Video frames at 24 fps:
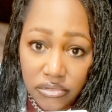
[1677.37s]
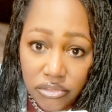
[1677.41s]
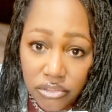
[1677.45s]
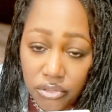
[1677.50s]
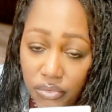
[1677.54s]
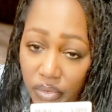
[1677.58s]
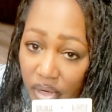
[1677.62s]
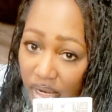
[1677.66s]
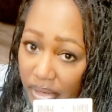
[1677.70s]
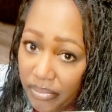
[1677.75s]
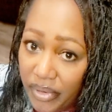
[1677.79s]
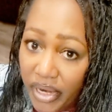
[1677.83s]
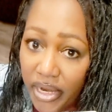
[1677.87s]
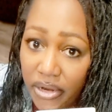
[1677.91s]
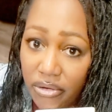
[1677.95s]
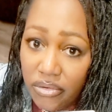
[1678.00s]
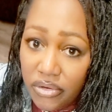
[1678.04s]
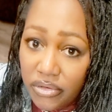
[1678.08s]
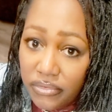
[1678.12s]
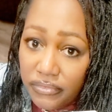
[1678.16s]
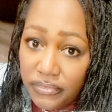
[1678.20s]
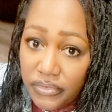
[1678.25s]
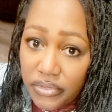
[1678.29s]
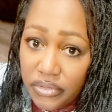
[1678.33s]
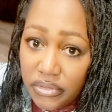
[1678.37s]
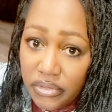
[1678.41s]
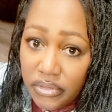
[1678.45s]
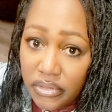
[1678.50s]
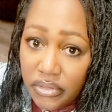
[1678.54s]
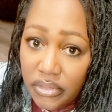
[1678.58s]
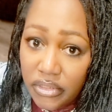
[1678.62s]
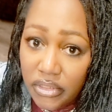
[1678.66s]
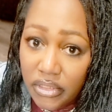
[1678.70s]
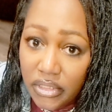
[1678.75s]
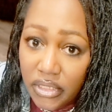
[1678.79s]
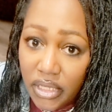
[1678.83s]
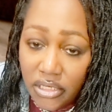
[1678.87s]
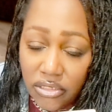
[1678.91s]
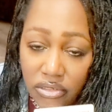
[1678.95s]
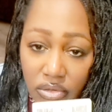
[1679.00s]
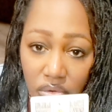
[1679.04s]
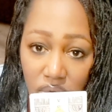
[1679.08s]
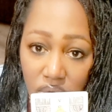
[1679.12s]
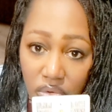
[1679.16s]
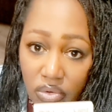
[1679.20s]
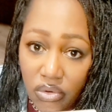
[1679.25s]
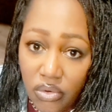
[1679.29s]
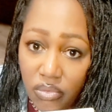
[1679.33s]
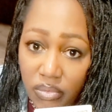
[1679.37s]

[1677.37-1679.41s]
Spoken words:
You are powerful, and don't go